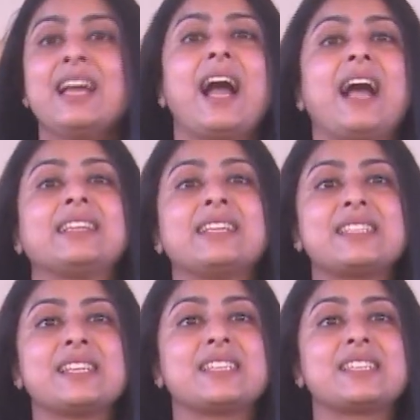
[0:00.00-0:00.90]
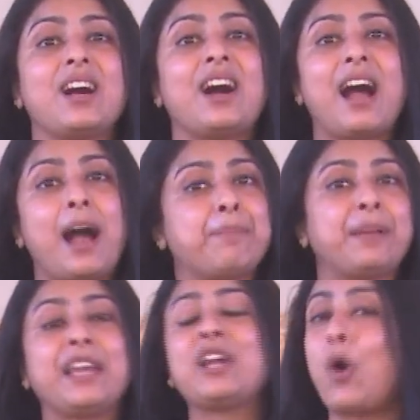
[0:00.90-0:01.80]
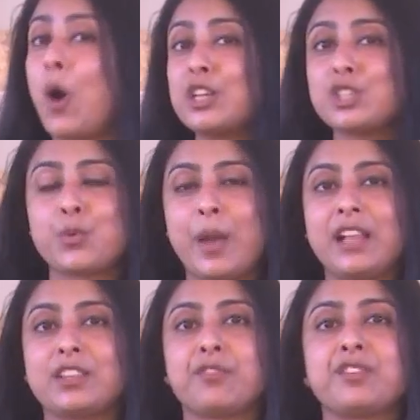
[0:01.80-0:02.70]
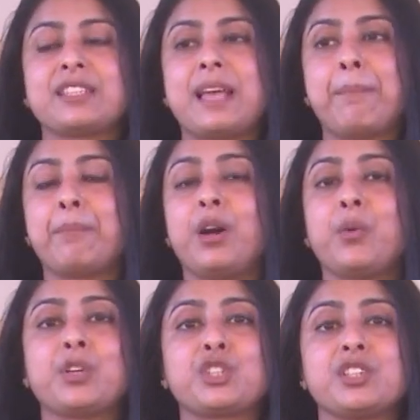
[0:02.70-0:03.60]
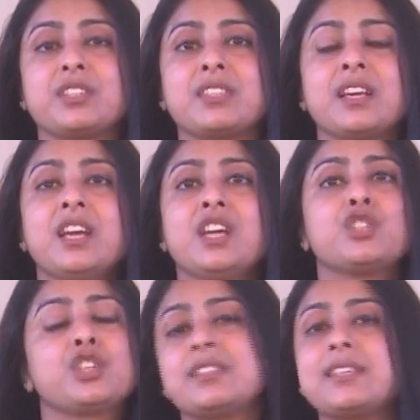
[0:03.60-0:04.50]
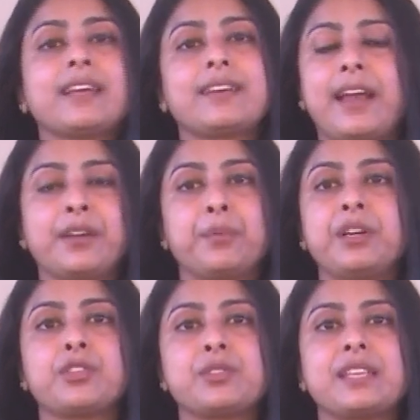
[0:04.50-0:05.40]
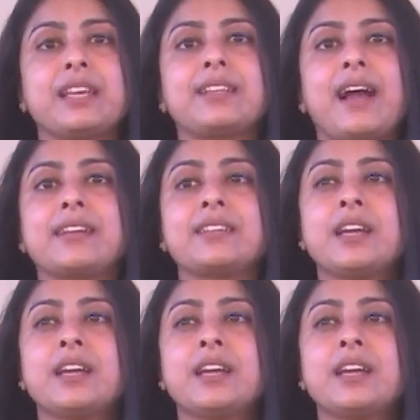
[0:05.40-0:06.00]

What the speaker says: and this is happening on 12th of December, which is just incredible to see that